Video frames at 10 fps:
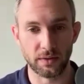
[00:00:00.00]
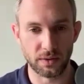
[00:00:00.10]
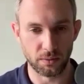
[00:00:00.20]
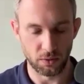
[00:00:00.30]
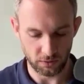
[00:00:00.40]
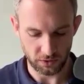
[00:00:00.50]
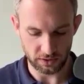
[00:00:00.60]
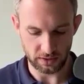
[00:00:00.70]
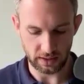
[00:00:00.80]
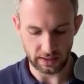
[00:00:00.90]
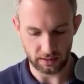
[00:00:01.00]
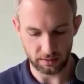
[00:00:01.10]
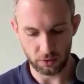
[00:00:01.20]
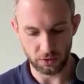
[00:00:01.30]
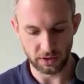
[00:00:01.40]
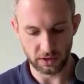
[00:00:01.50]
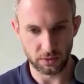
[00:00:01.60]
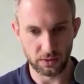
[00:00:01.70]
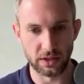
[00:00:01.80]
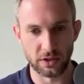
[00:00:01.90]
It was more of just like approaching this
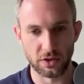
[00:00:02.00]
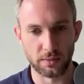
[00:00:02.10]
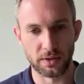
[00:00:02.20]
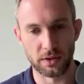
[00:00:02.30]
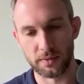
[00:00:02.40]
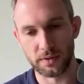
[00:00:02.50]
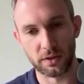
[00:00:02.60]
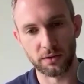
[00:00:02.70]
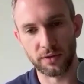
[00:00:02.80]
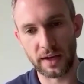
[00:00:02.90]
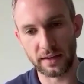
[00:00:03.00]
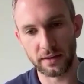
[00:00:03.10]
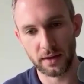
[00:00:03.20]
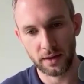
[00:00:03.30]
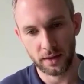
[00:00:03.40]
relationship in terms of good faith.